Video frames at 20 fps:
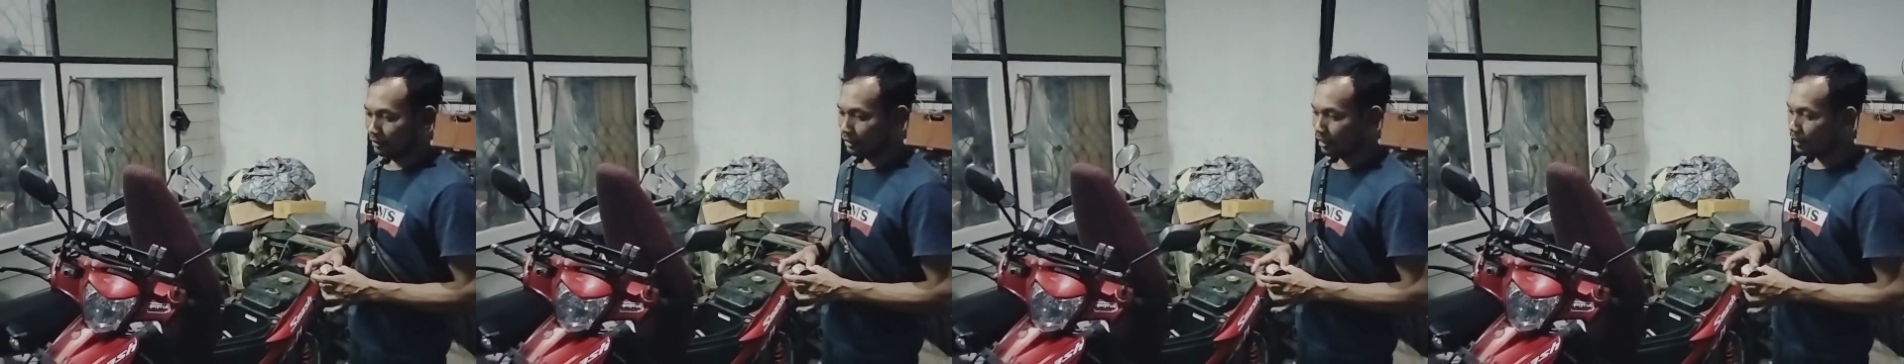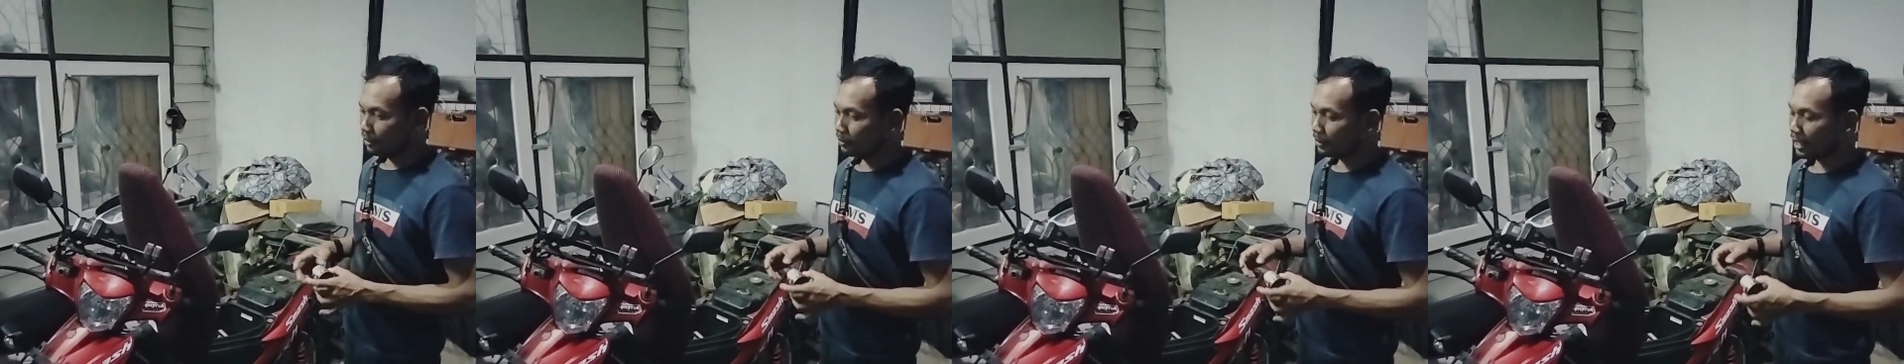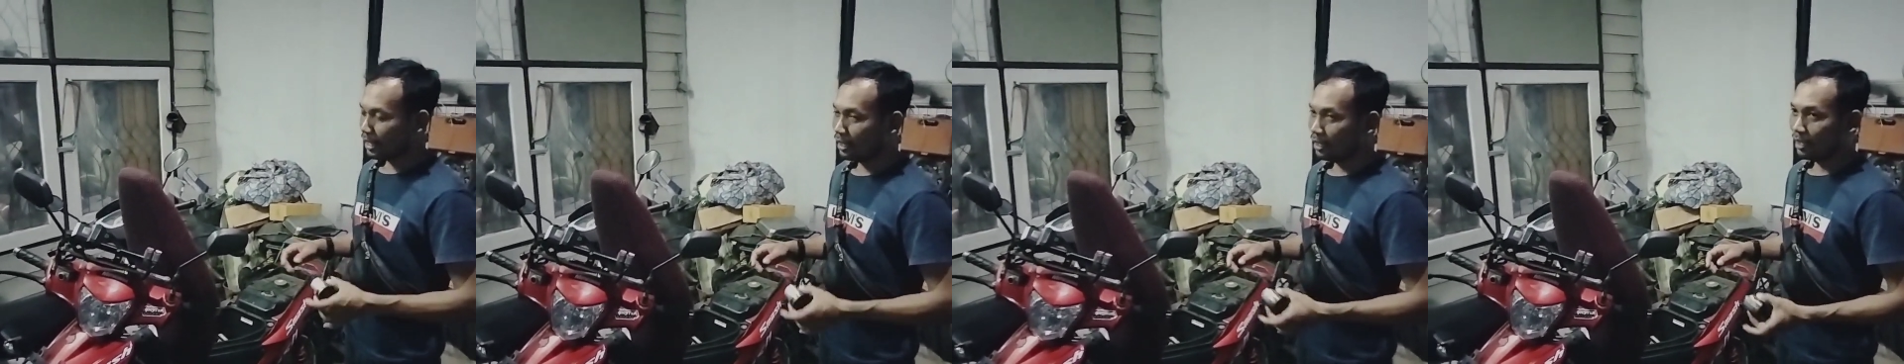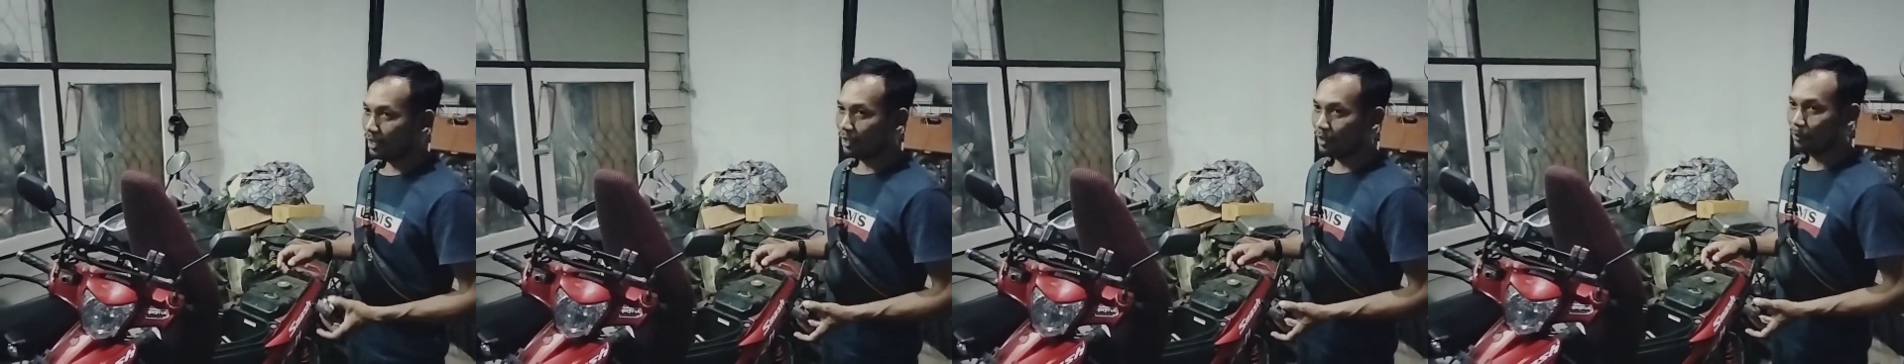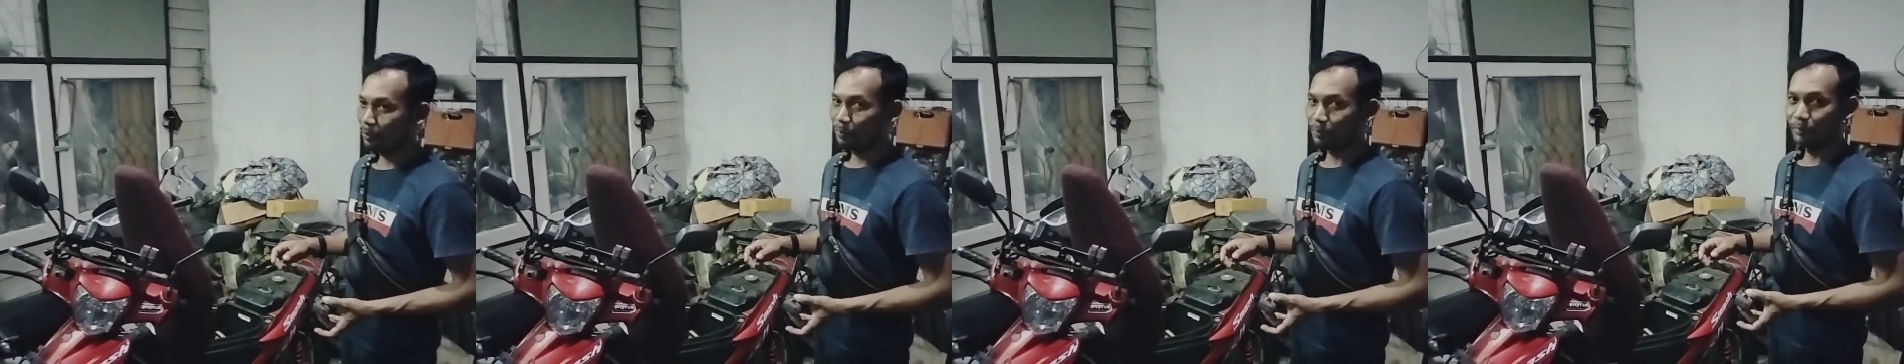consistent
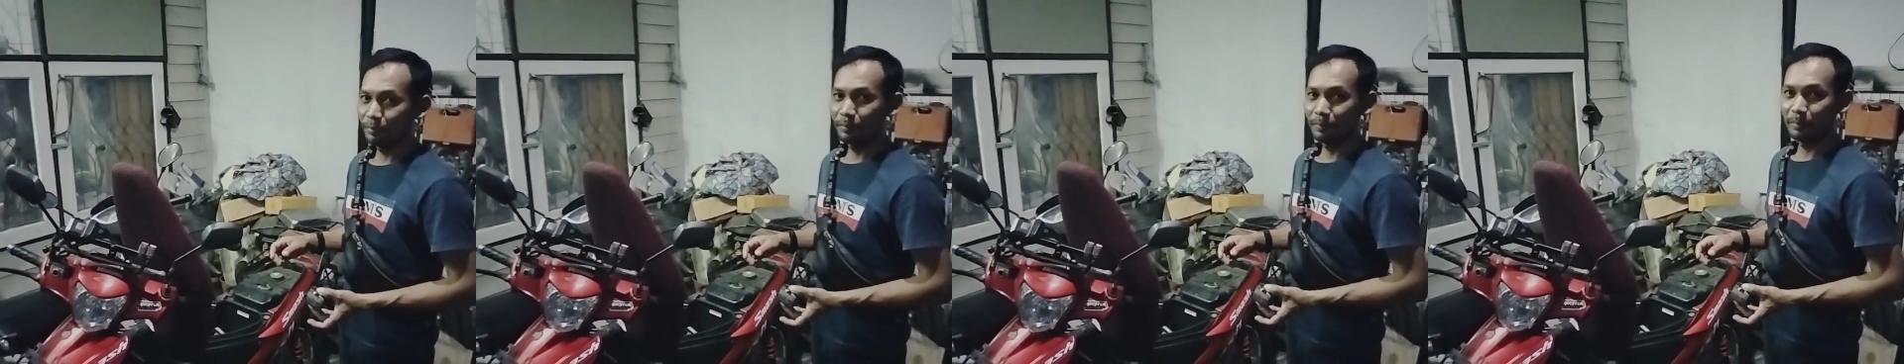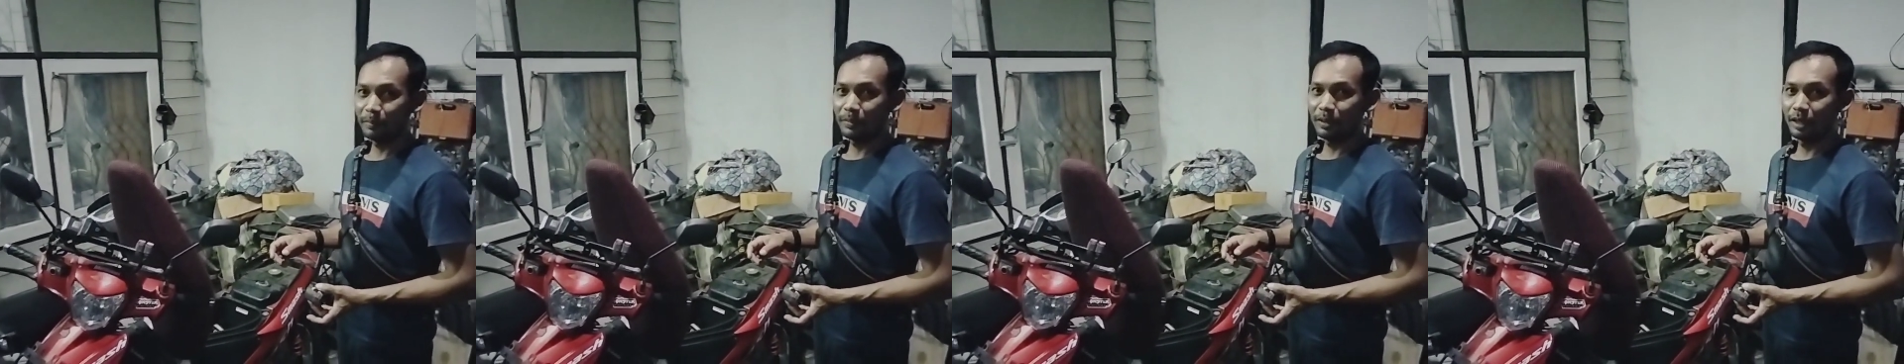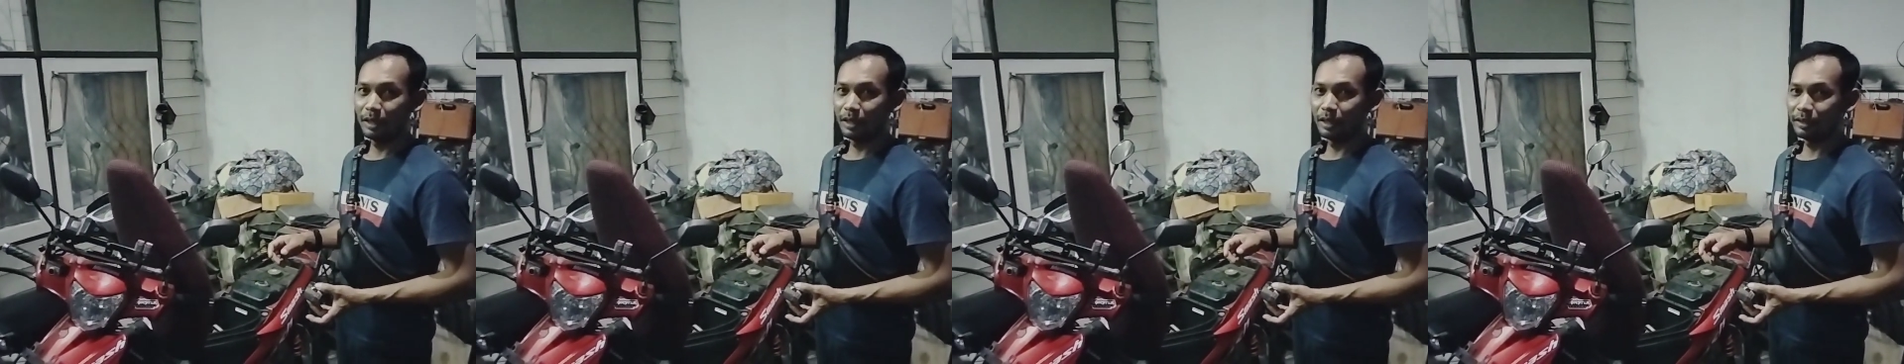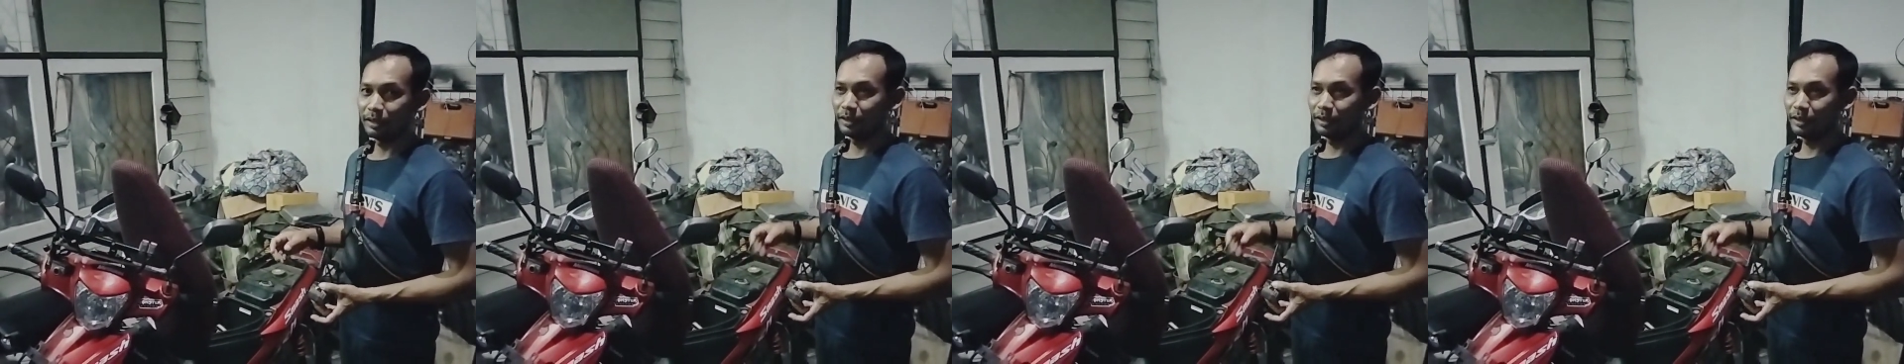charge, doesn't it? Yeah.